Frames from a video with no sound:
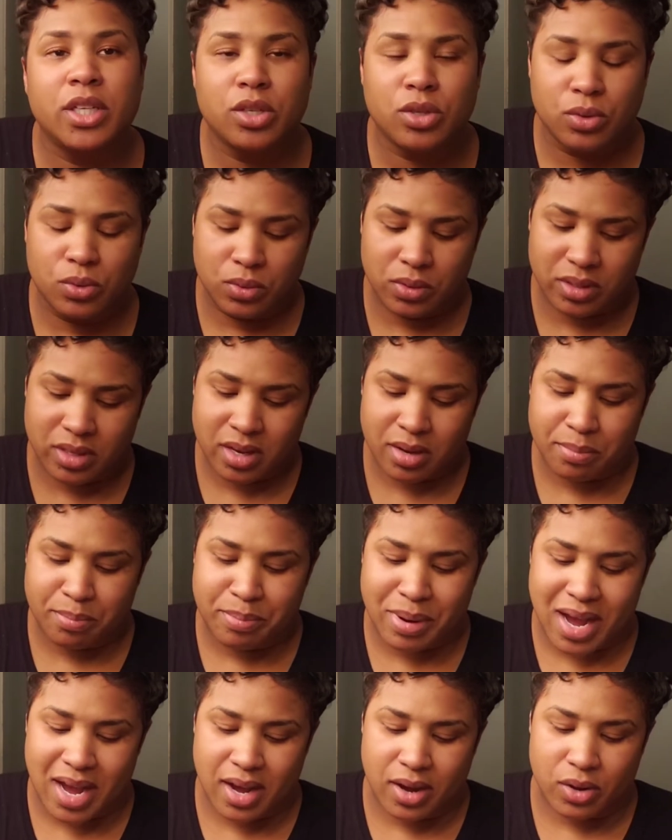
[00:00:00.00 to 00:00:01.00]
use
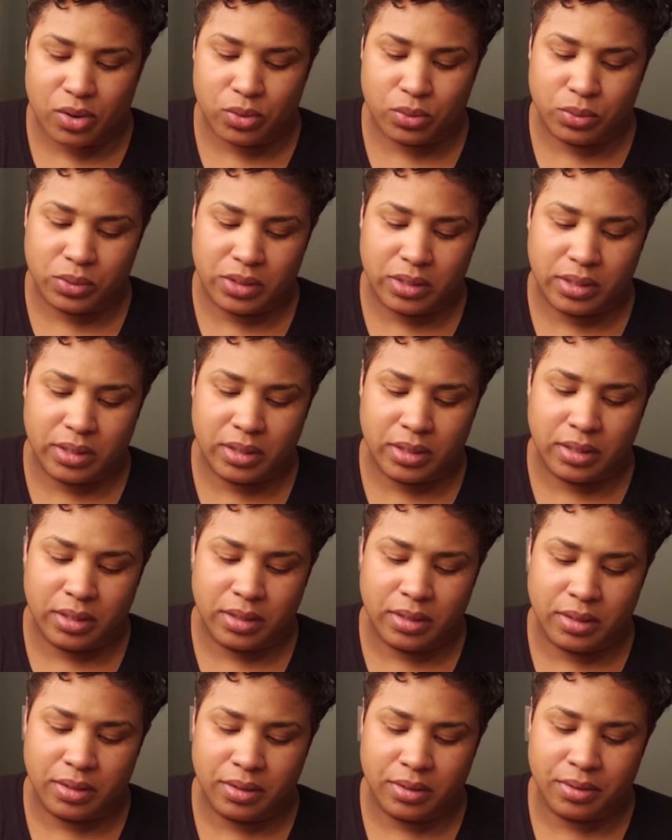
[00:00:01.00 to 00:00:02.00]
about
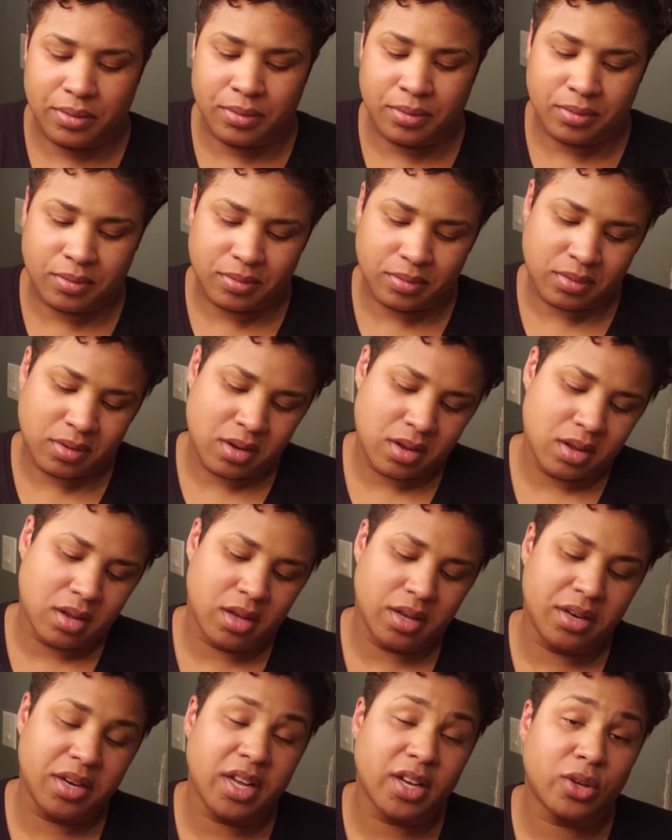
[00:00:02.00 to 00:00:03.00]

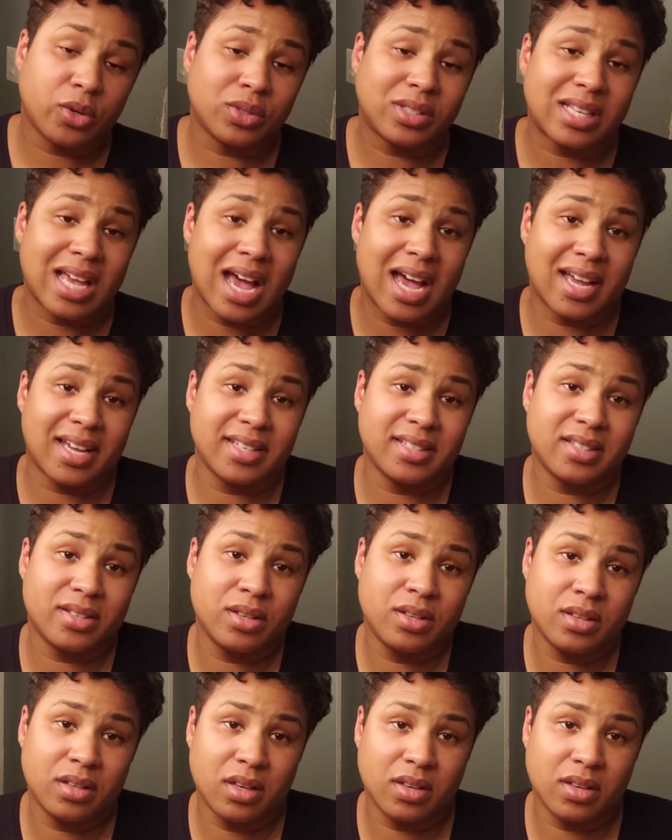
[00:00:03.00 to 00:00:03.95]
a nickel size